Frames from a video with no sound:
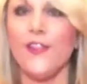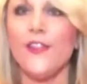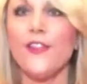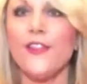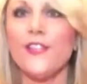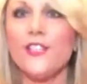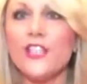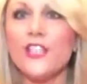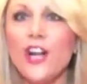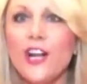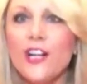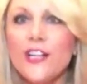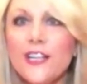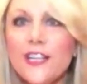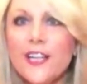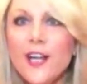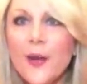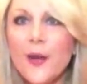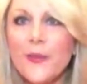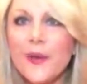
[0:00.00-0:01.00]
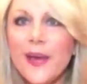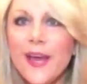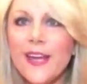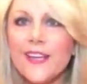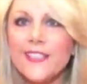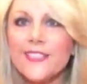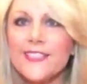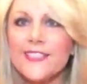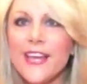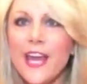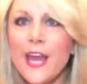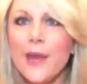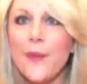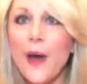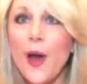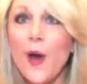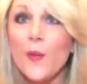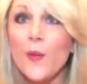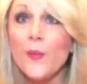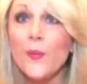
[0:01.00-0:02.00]
The chocolate cupcakes came
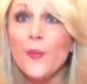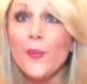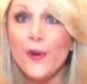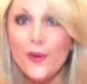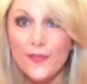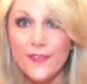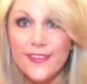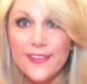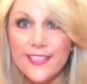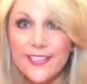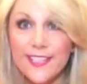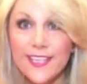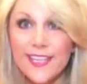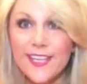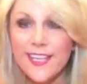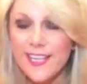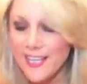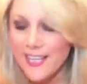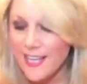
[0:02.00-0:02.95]
out perfectly.